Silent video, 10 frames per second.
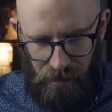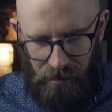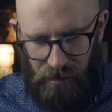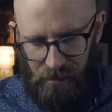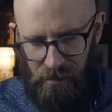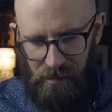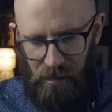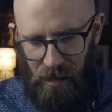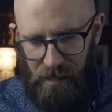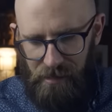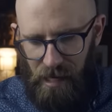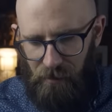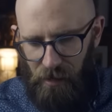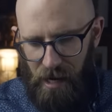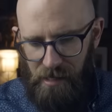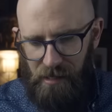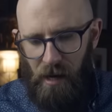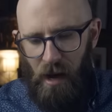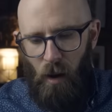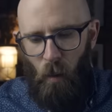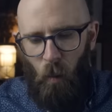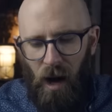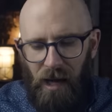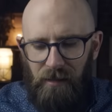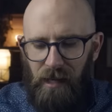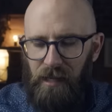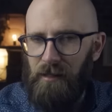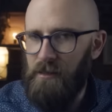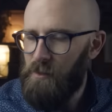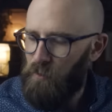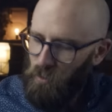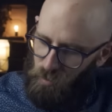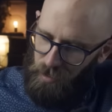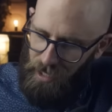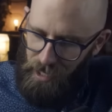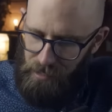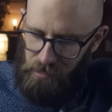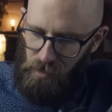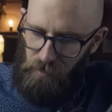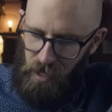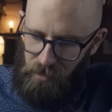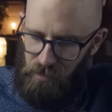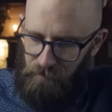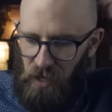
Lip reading: unconnected to Klein. At any rate, why the hell does Paul care so much?